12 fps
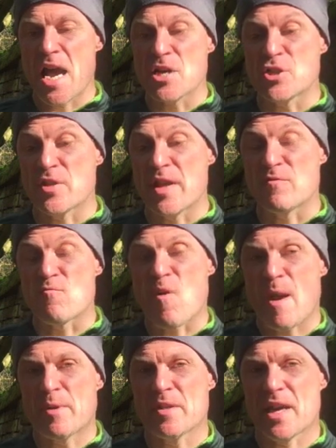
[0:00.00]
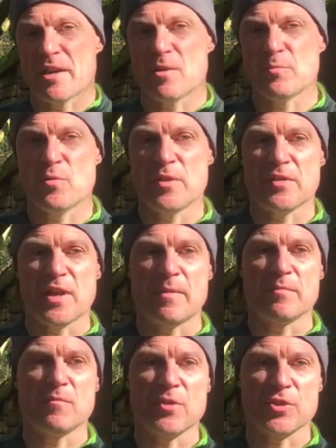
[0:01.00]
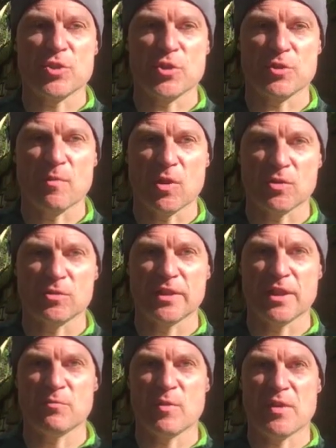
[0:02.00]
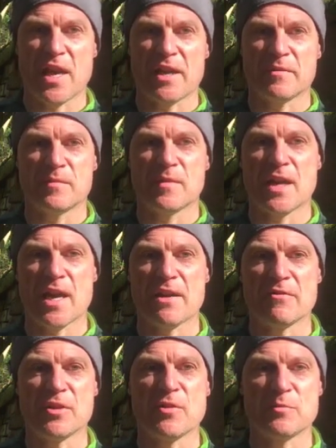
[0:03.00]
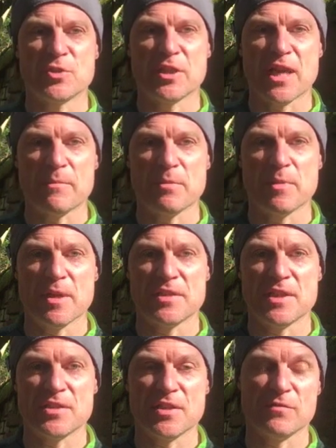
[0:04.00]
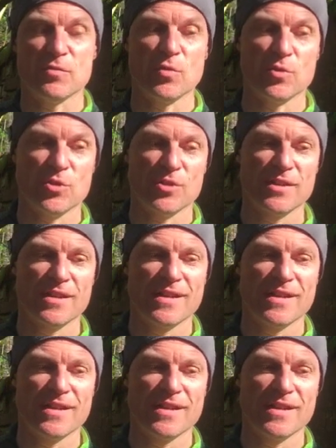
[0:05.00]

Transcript: to then wrap that up with a trust model, with our encryption capabilities, and of course,